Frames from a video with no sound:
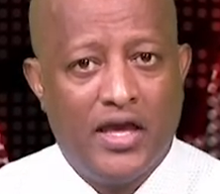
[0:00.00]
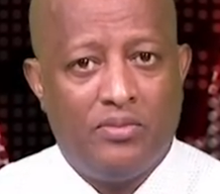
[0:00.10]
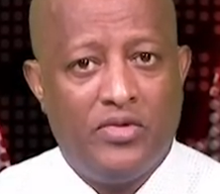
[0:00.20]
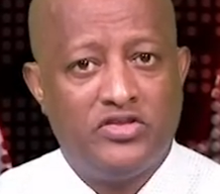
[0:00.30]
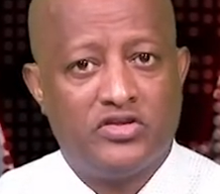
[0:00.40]

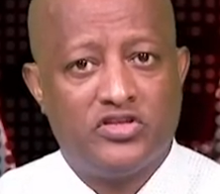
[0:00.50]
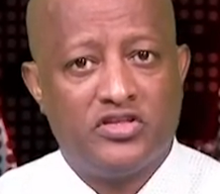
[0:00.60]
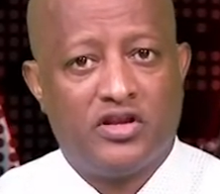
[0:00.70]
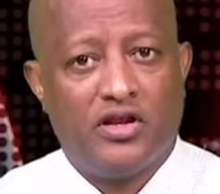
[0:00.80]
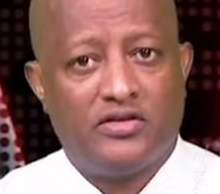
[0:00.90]
Major
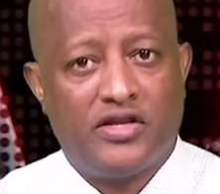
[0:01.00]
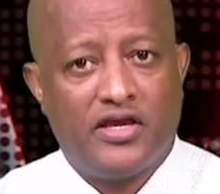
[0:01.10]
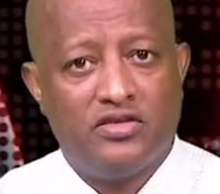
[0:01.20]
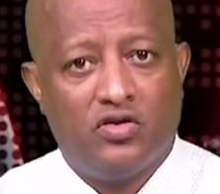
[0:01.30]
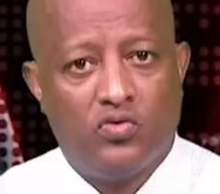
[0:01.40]
General
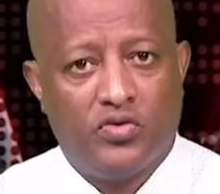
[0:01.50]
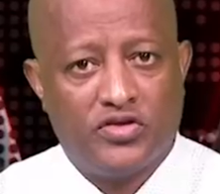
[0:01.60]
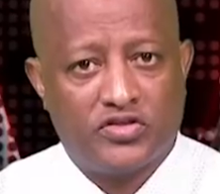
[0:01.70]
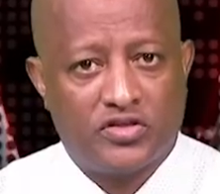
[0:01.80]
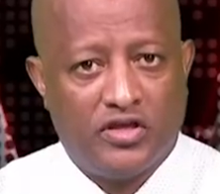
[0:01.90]
Danyo
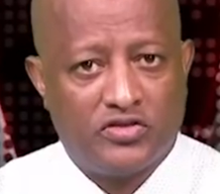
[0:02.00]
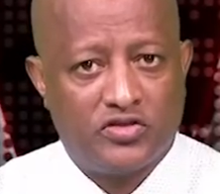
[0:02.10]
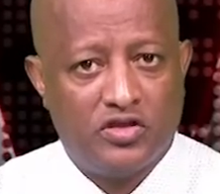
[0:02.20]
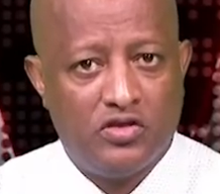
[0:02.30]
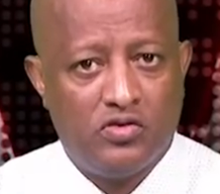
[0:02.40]
was its
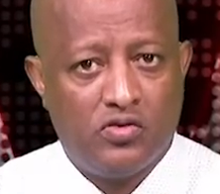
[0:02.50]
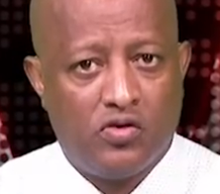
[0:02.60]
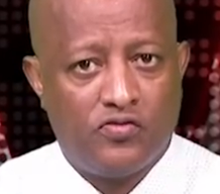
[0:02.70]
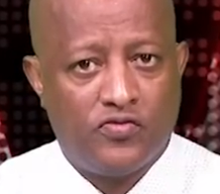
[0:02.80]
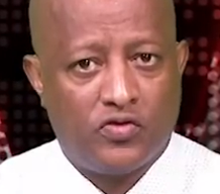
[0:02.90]

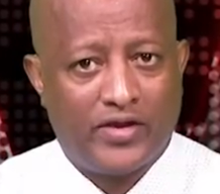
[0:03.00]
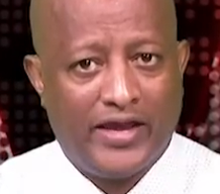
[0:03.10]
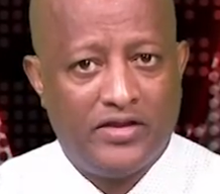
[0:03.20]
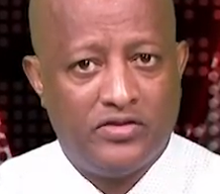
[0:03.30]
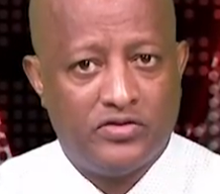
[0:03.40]
CEO for
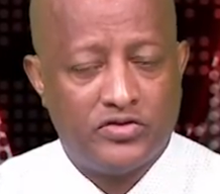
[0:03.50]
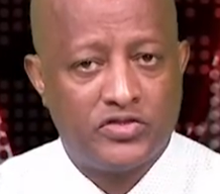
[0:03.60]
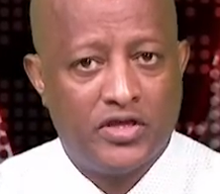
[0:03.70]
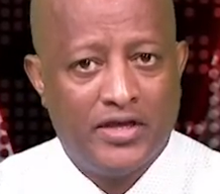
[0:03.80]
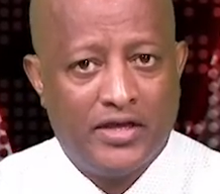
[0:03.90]
8
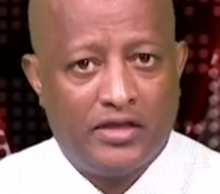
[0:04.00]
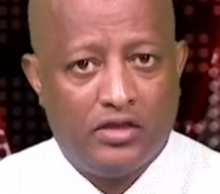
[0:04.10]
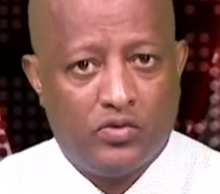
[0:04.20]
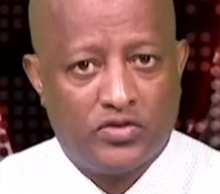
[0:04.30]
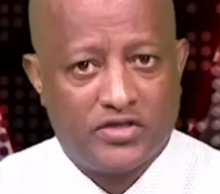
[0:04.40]
years.
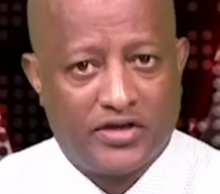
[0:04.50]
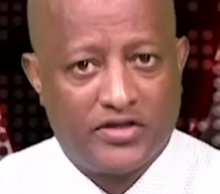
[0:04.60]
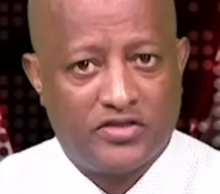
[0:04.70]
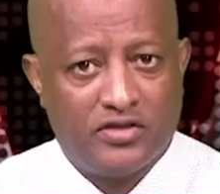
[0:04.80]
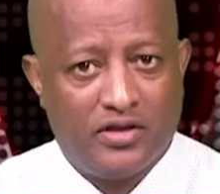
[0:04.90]
He was
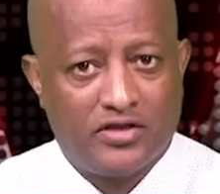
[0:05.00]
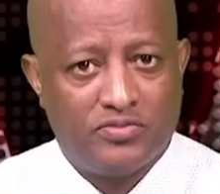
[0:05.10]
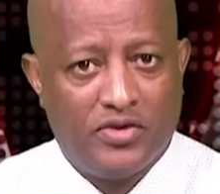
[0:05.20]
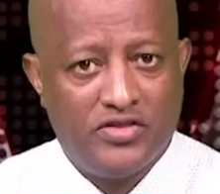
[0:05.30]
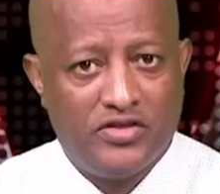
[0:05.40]
arrested
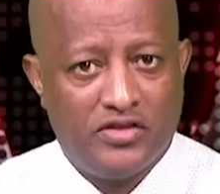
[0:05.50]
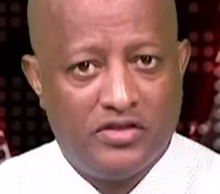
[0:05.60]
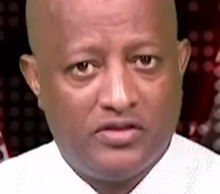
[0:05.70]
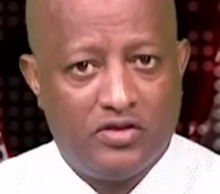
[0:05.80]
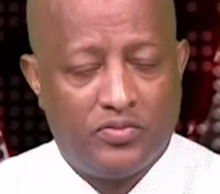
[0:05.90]
last month in
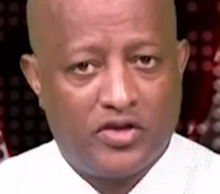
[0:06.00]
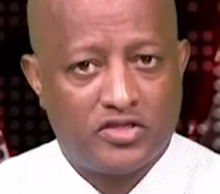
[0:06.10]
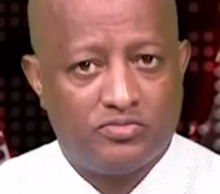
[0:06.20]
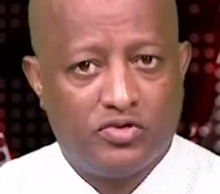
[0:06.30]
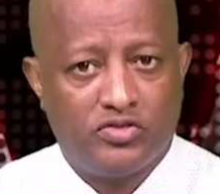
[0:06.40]

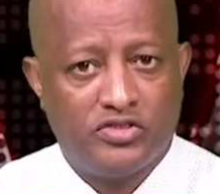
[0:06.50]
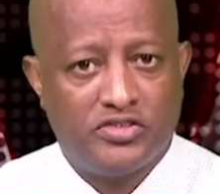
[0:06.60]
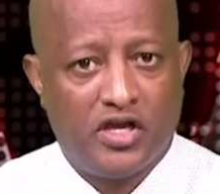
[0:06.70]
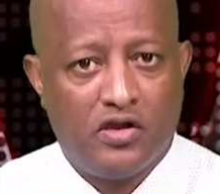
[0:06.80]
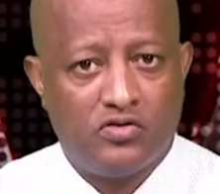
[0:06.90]
Ethiopia's border
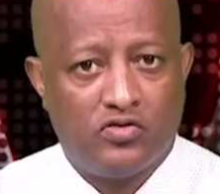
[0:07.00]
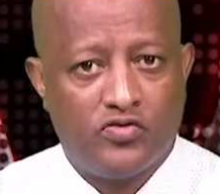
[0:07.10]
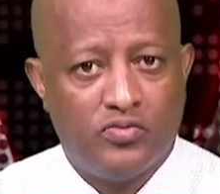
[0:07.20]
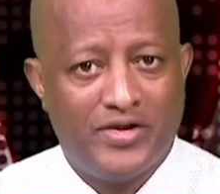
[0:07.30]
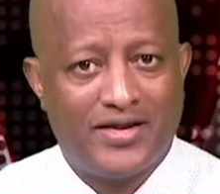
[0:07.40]
town of
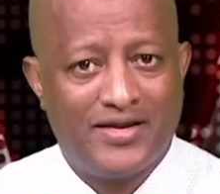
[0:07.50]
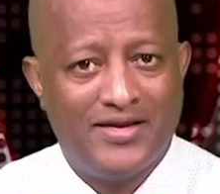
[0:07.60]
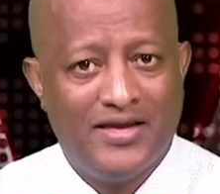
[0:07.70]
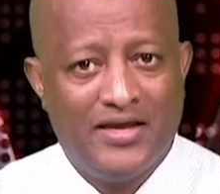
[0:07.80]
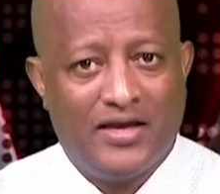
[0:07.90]

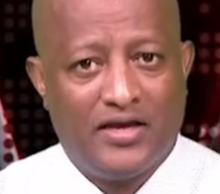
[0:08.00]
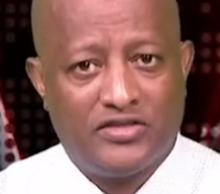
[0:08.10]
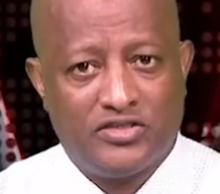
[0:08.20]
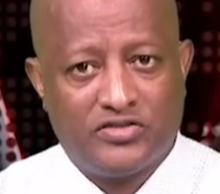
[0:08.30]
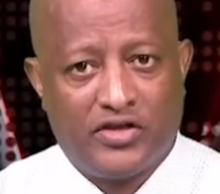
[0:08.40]
Humera
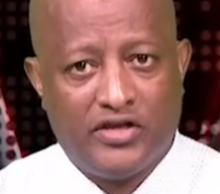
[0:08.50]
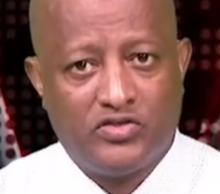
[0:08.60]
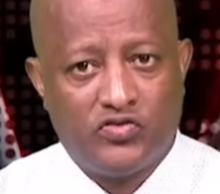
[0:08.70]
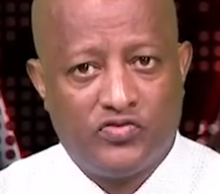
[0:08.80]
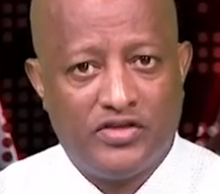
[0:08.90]
as he
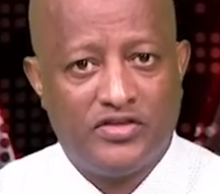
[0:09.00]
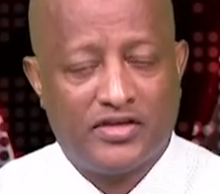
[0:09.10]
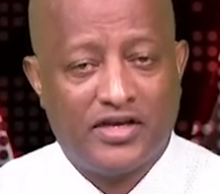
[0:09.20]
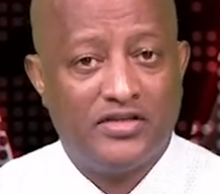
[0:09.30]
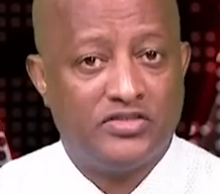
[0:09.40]
tried to flee the
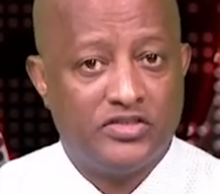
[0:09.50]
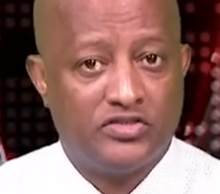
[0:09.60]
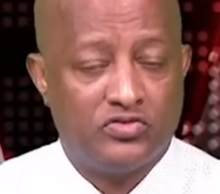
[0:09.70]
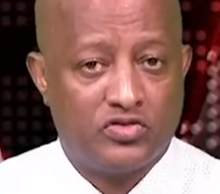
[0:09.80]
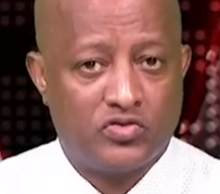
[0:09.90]
country
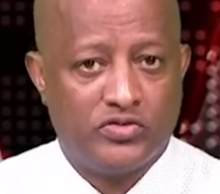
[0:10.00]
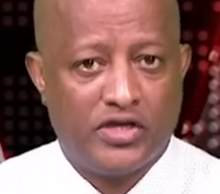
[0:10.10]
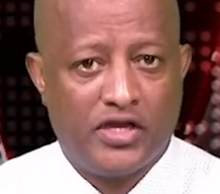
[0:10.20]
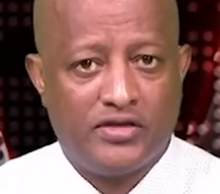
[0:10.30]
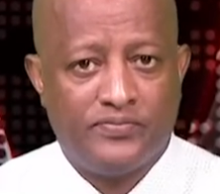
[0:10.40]
to the
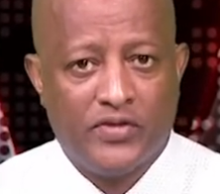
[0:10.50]
Sudan.